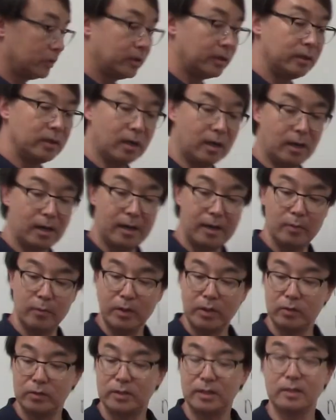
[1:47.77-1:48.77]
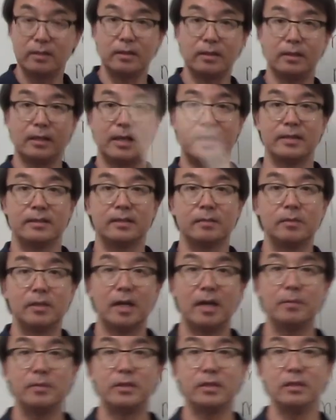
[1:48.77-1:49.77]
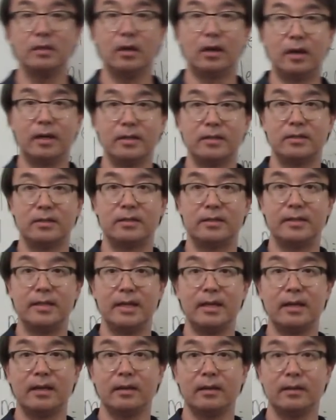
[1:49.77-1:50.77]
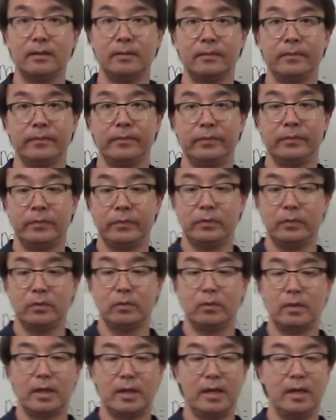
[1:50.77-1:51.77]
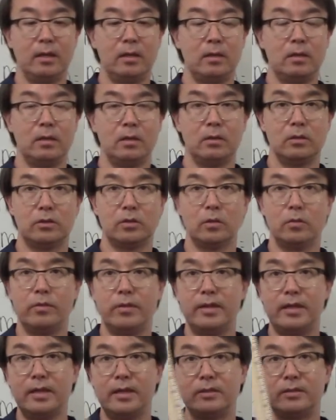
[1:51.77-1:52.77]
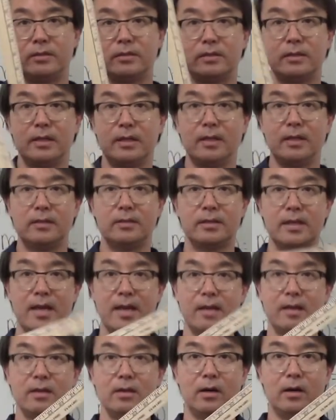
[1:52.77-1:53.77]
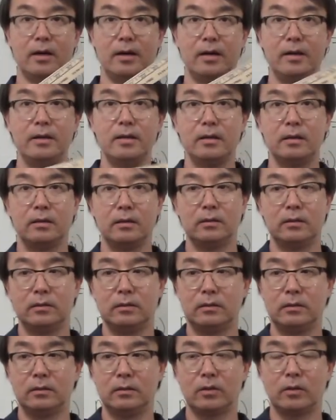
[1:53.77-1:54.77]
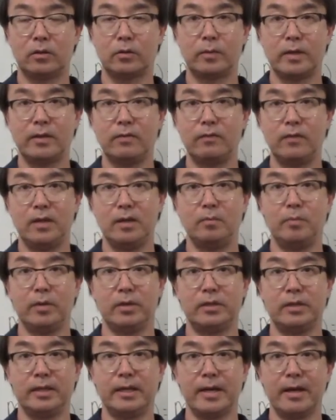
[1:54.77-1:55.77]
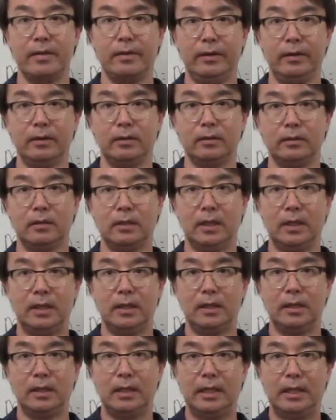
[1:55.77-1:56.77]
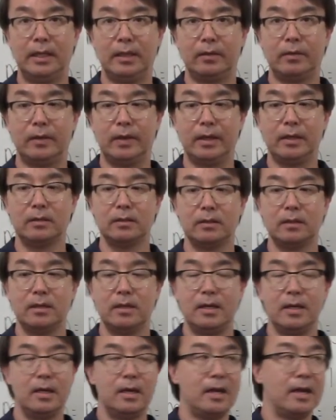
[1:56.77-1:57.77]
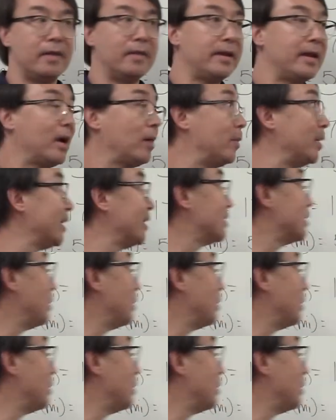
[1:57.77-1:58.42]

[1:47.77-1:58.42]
yard, and we use these in class sometimes, the yard stick. Okay. So this is a yard, 3 feet put together. Right? And then how big is a